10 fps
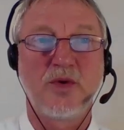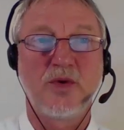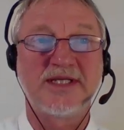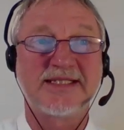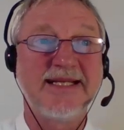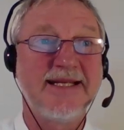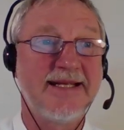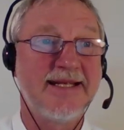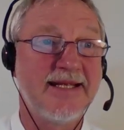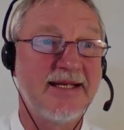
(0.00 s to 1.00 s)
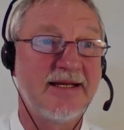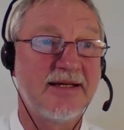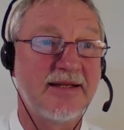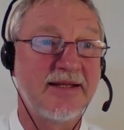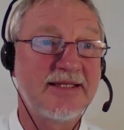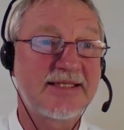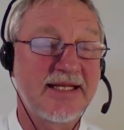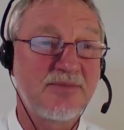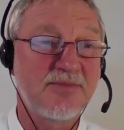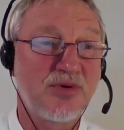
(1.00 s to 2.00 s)
We see here this
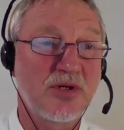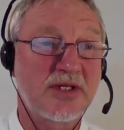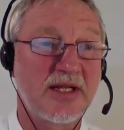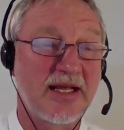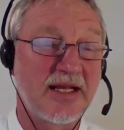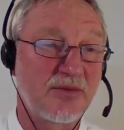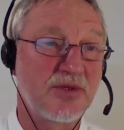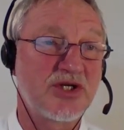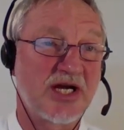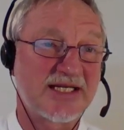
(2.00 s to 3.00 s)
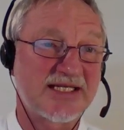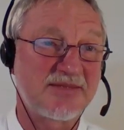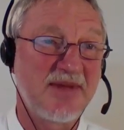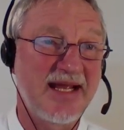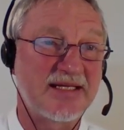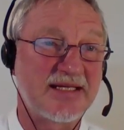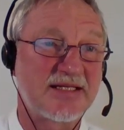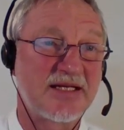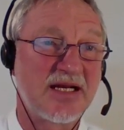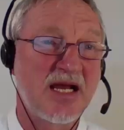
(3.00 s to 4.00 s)
input that we just
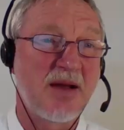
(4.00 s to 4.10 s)
made,